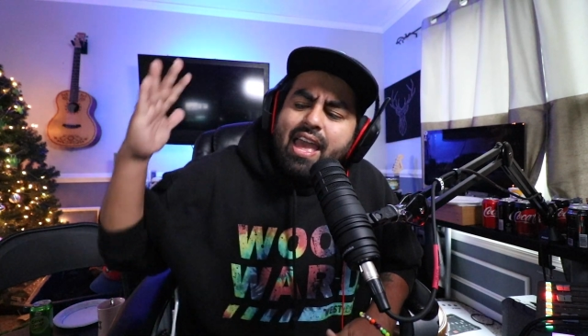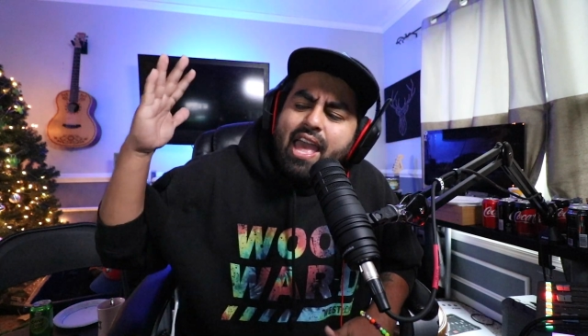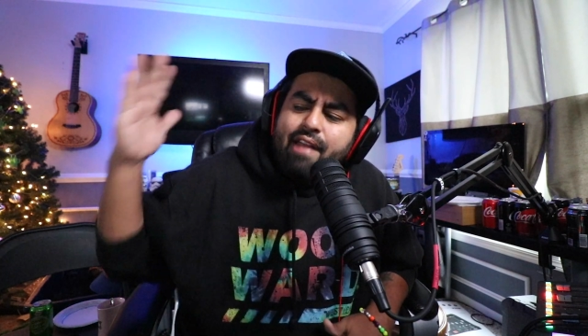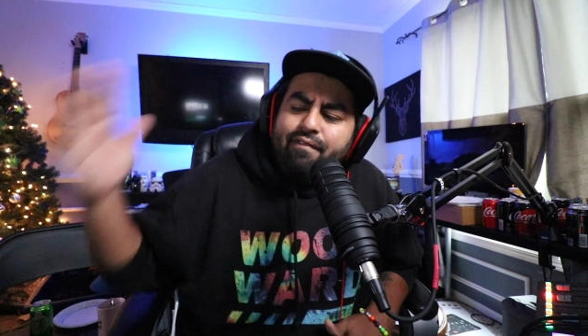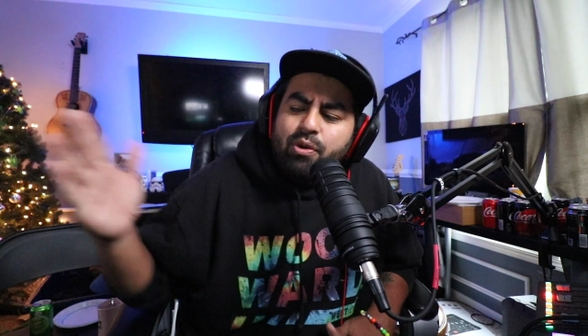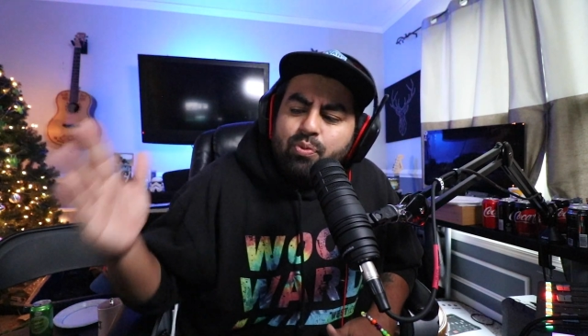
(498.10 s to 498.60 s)

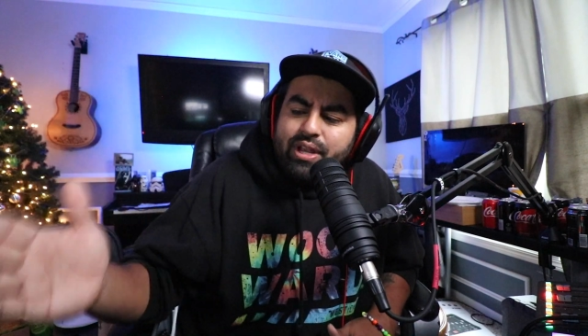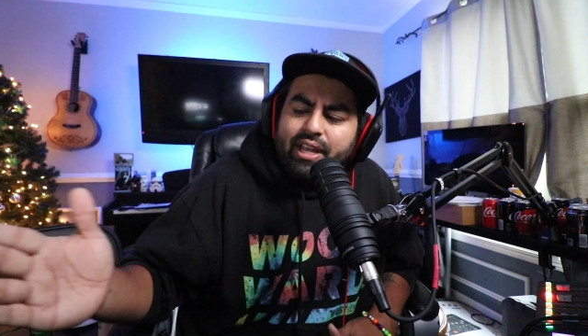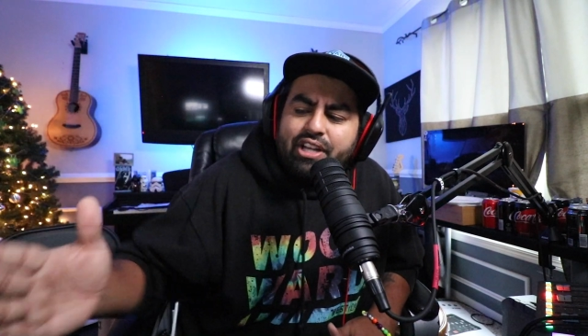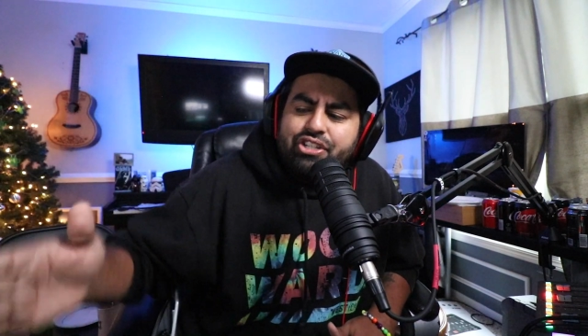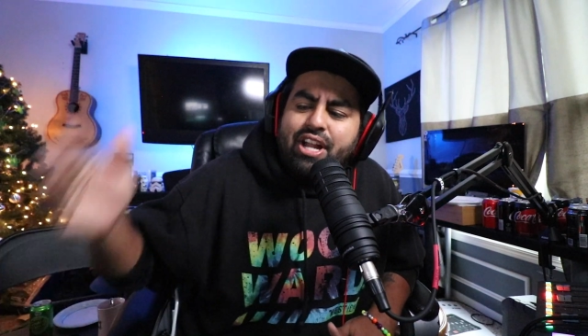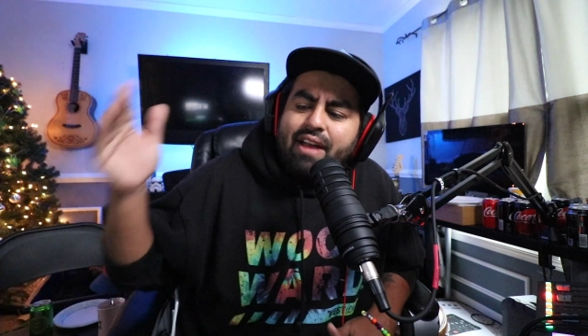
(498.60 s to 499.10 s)
every week
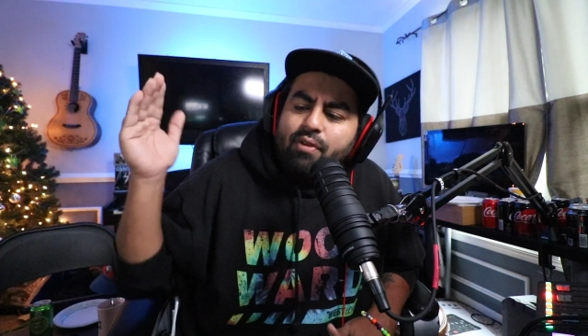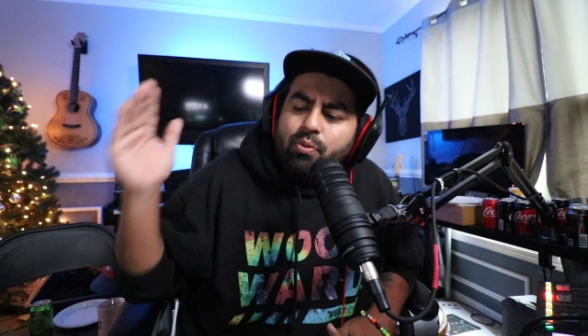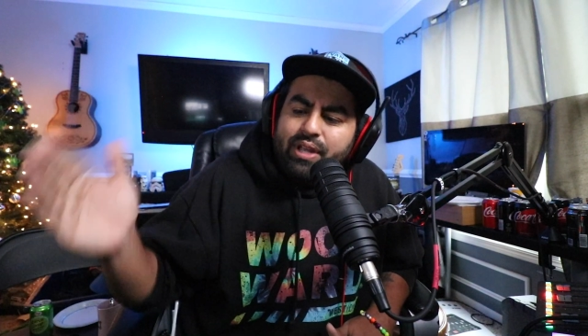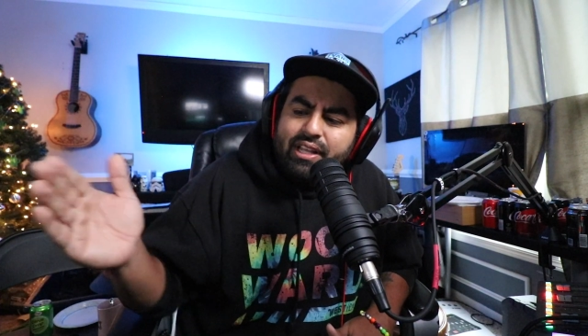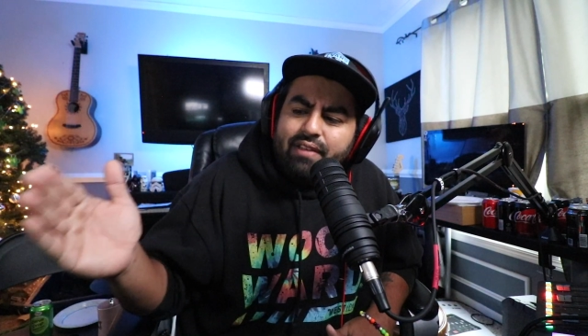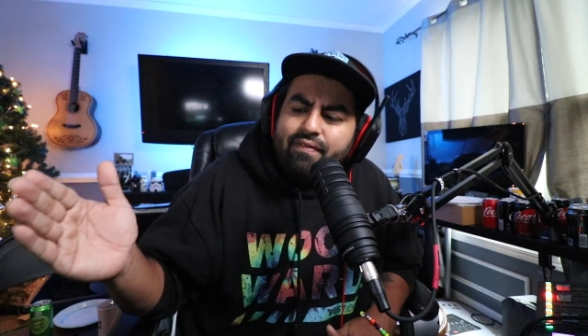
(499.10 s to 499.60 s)
I should have a
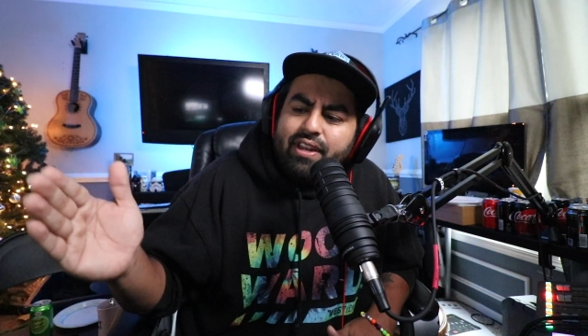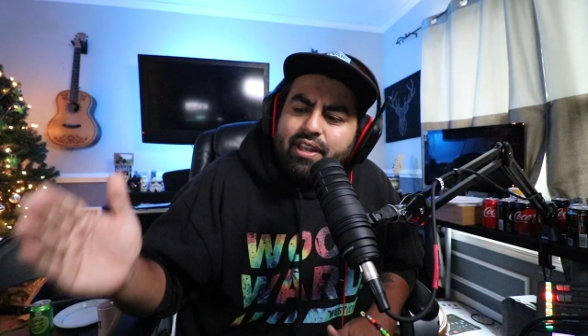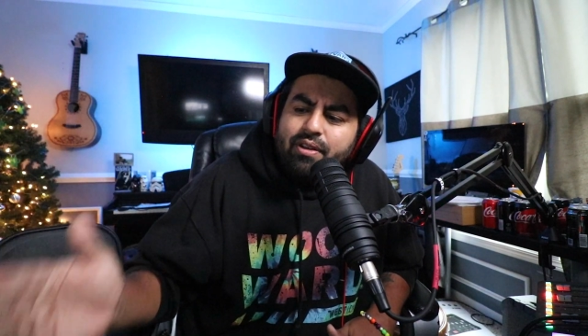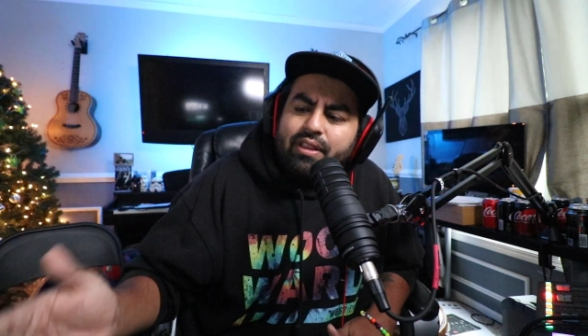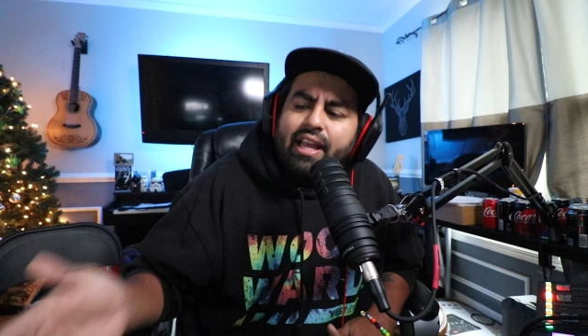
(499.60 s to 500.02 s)
weekly video.